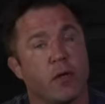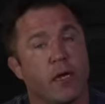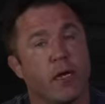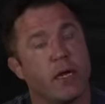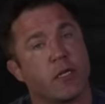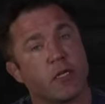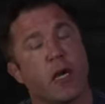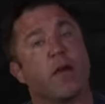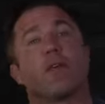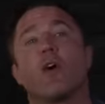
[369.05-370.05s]
He is
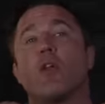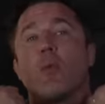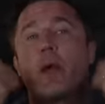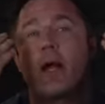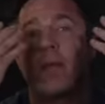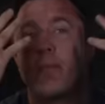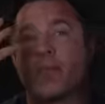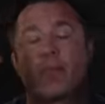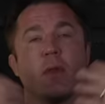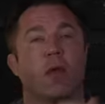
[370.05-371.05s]
covered all the way up.
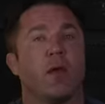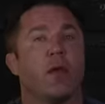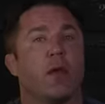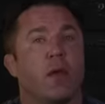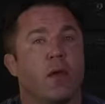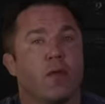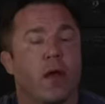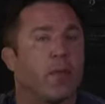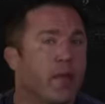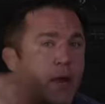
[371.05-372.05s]
He's
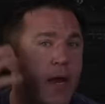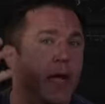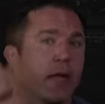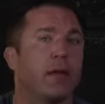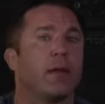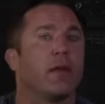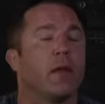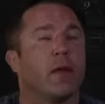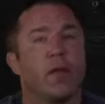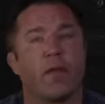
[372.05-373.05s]
got him on the neck and
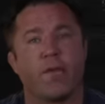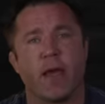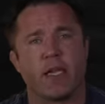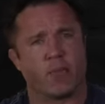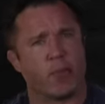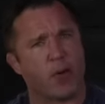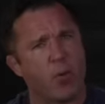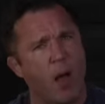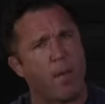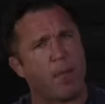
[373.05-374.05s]
on the face. A pretty
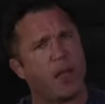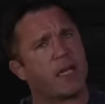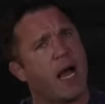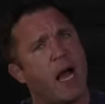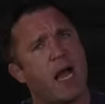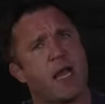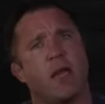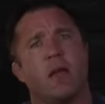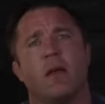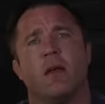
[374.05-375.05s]
well-built guy.
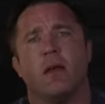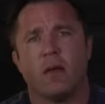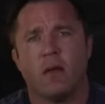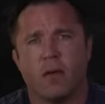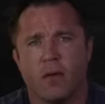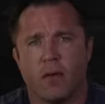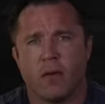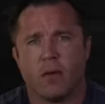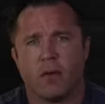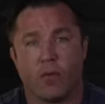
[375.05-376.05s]

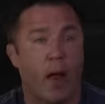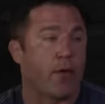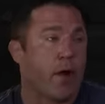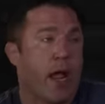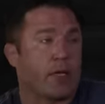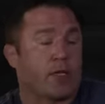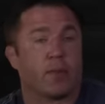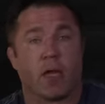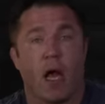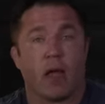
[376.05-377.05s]
Rather
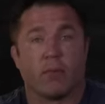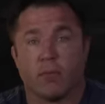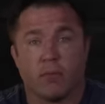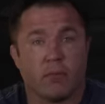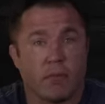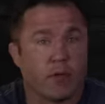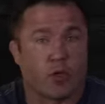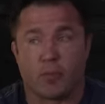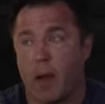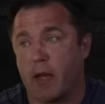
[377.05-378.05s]
handsome guy, in
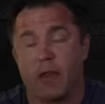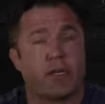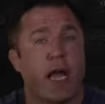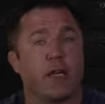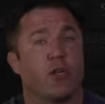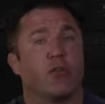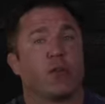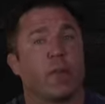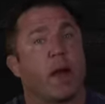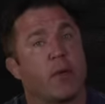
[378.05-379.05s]
spite of the
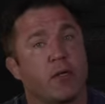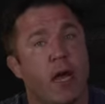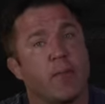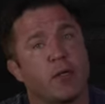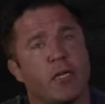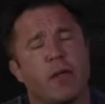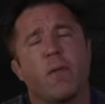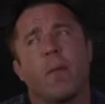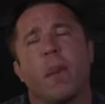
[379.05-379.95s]
tattoos. I mean, I must tell you.